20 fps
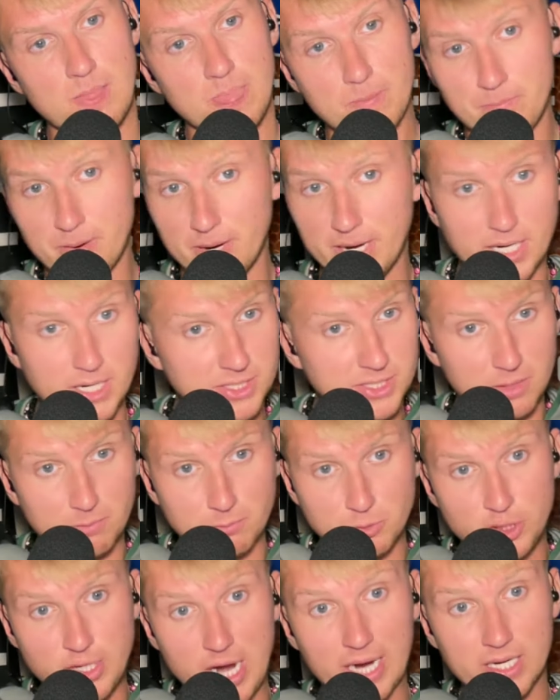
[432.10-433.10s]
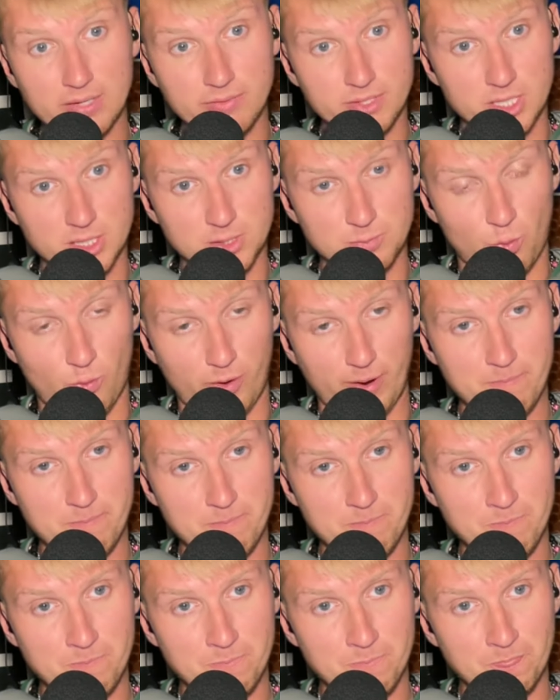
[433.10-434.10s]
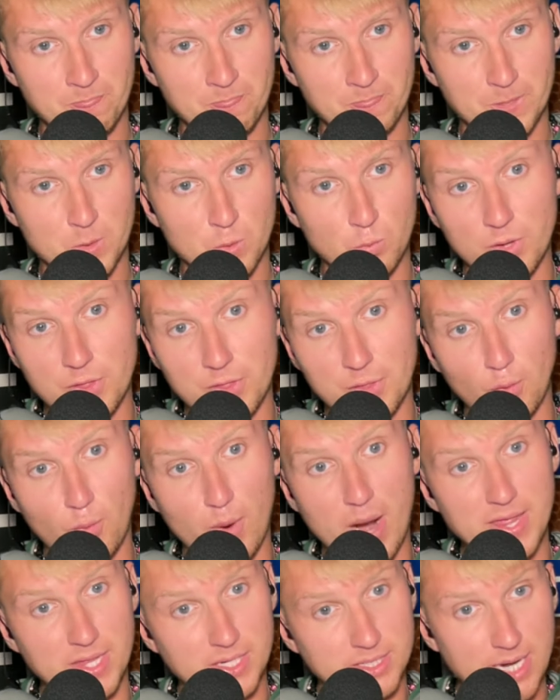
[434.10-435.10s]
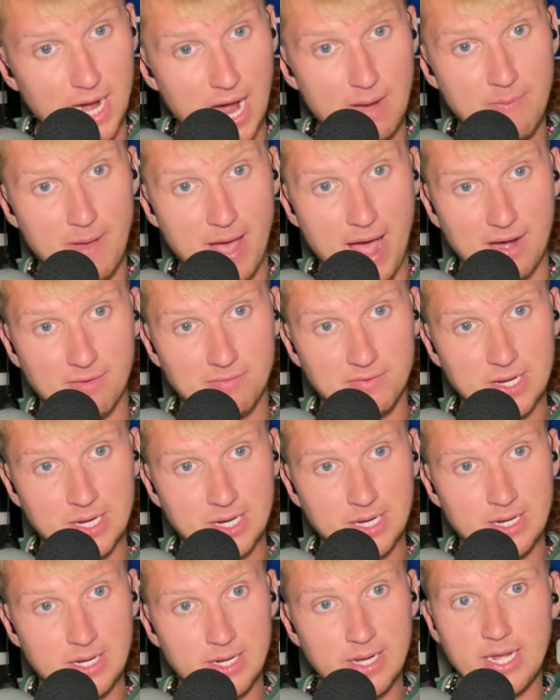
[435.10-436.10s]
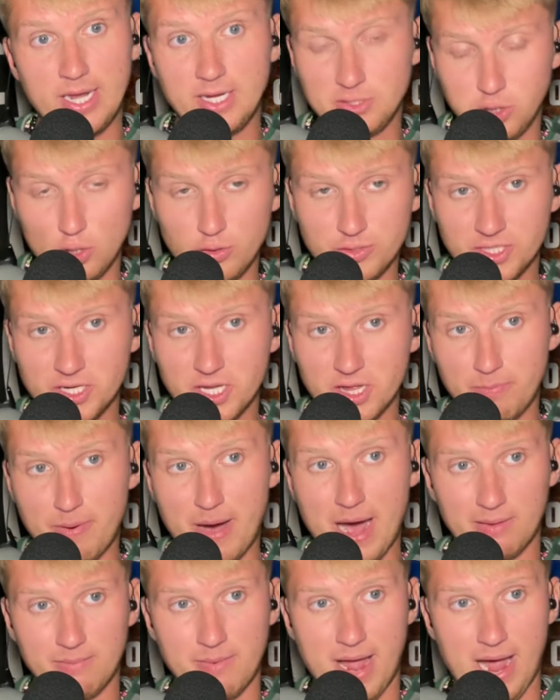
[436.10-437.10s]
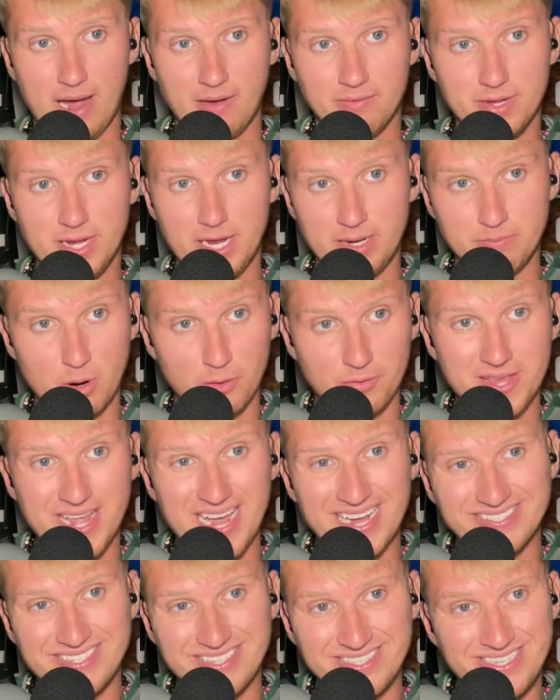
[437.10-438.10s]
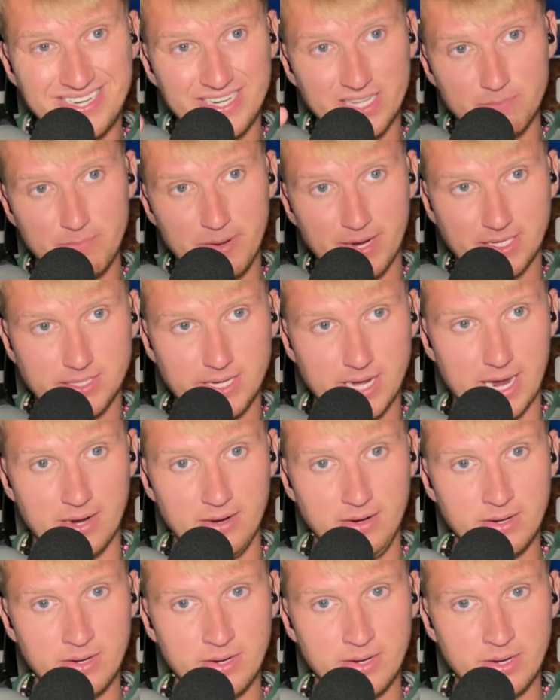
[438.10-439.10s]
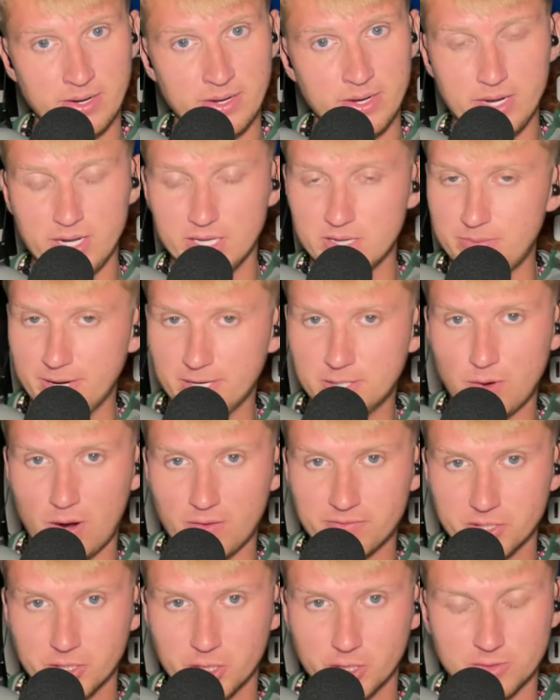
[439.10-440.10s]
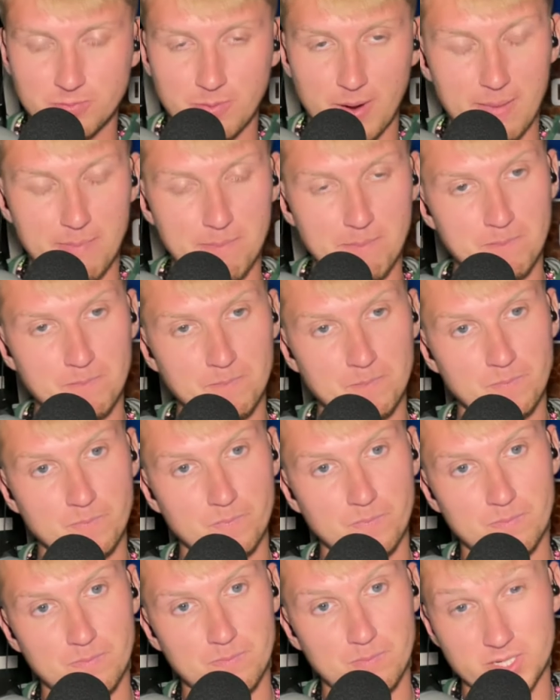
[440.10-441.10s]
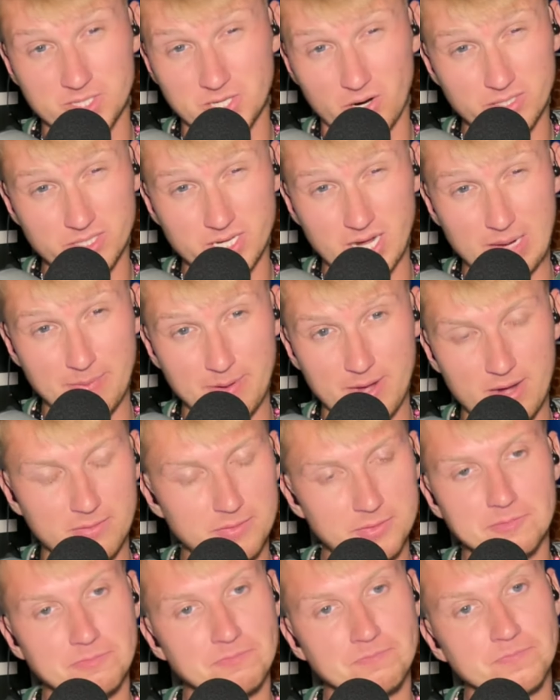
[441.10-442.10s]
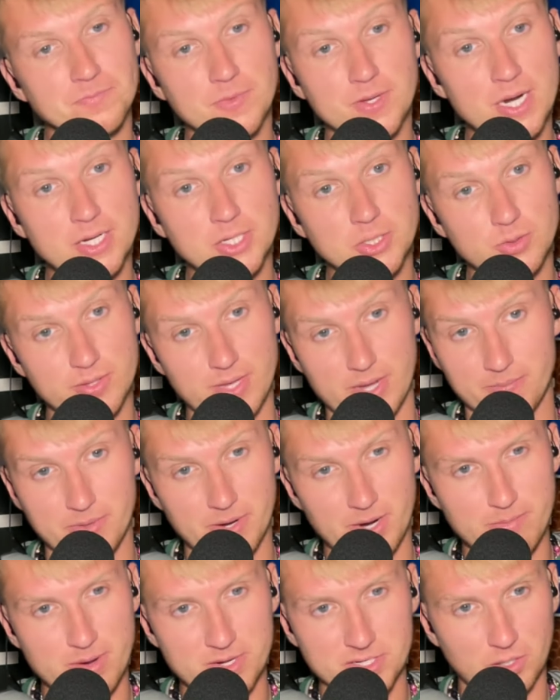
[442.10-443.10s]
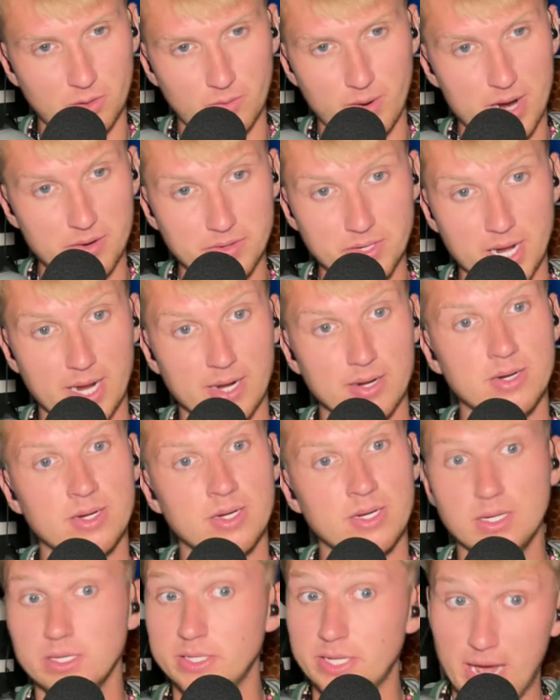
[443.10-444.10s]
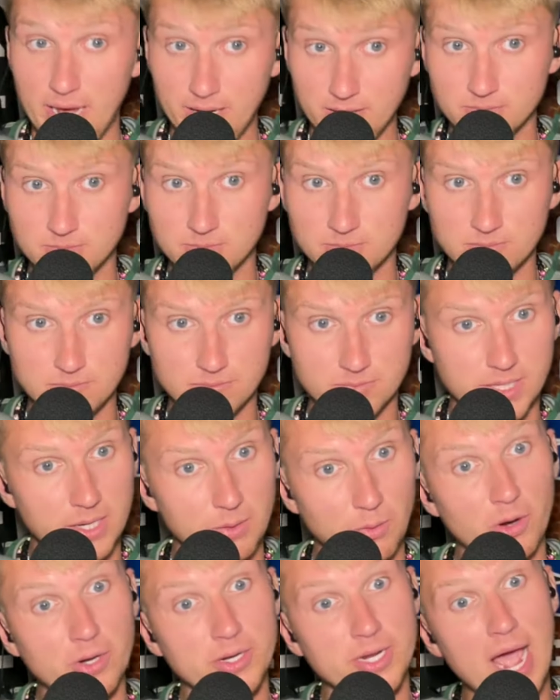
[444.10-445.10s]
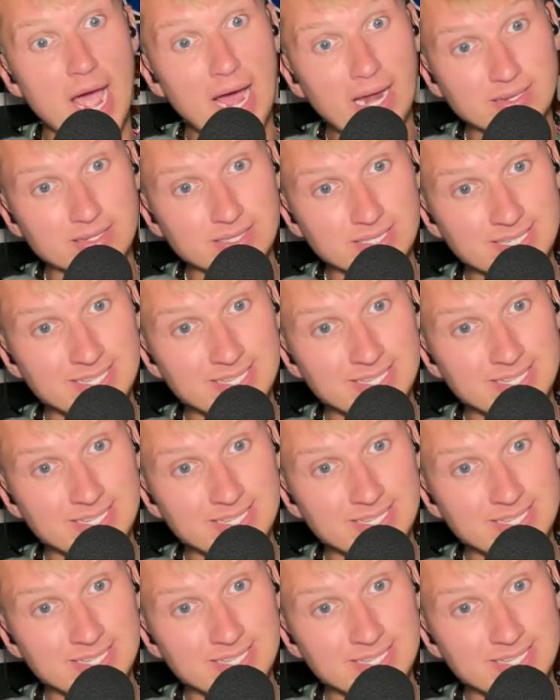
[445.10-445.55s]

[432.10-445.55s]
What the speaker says: But it is objective at this point, with the way the top half is losing to the bottom half in both the SEC and the Big 10, that the Big 12's in a good spot. Because our top half, they're not doing that. They're not messing around yet. Yet. Keyword yet.